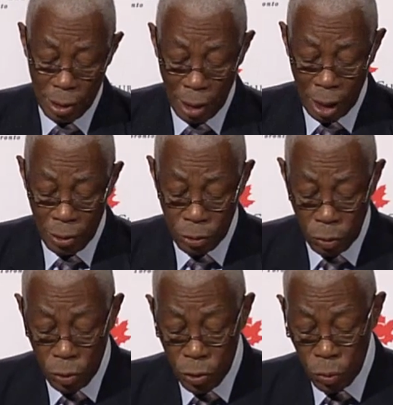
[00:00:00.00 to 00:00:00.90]
and
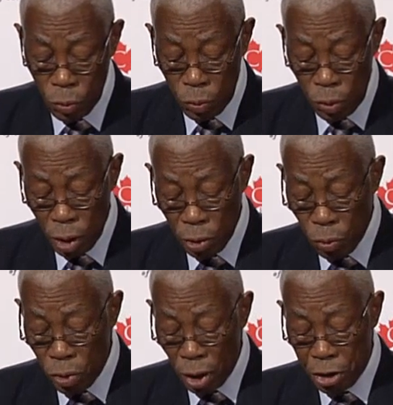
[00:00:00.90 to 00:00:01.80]
those who
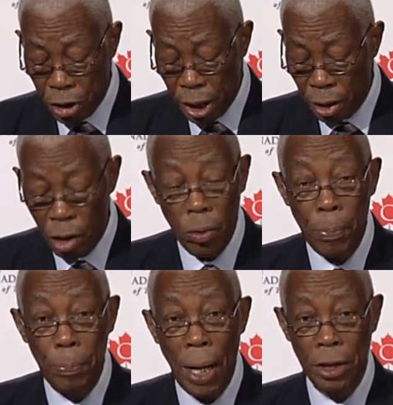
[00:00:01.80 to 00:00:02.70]
do not share our
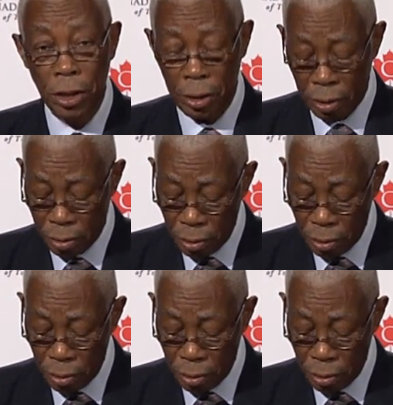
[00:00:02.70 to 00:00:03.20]
passion